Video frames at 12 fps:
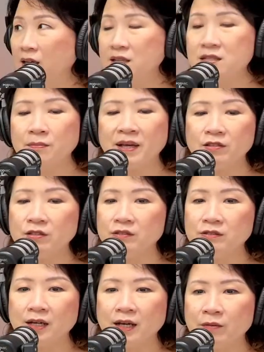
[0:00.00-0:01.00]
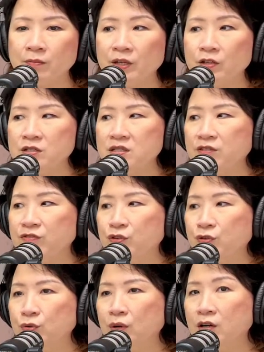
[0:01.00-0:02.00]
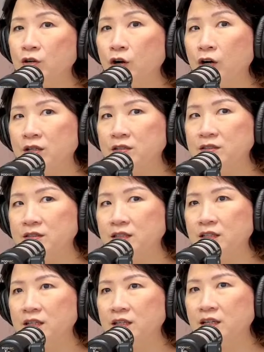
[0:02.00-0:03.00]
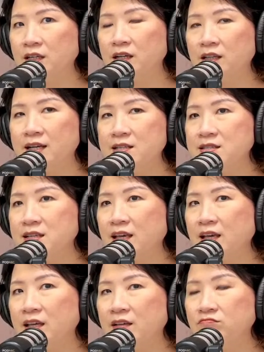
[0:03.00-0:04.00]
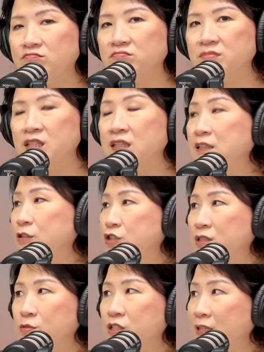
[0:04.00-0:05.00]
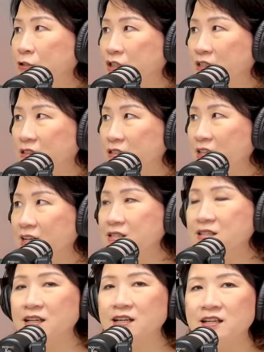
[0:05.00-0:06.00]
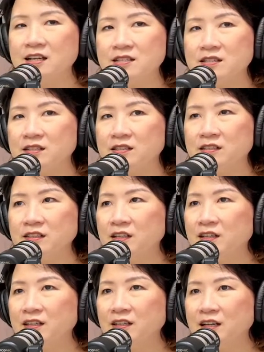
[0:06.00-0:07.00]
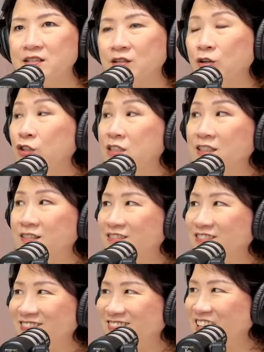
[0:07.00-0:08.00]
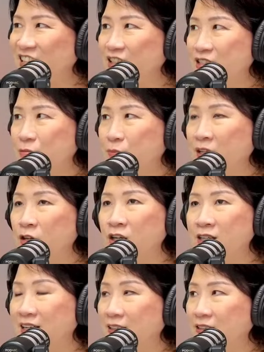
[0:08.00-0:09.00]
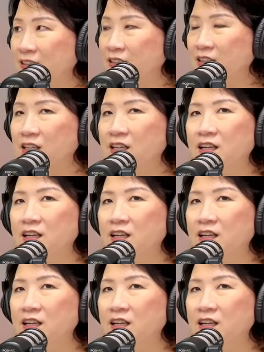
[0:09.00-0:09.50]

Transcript: It's a matter of time because if you are caught, let's say the leadership changes. Let's say there's an audit that is being conducted.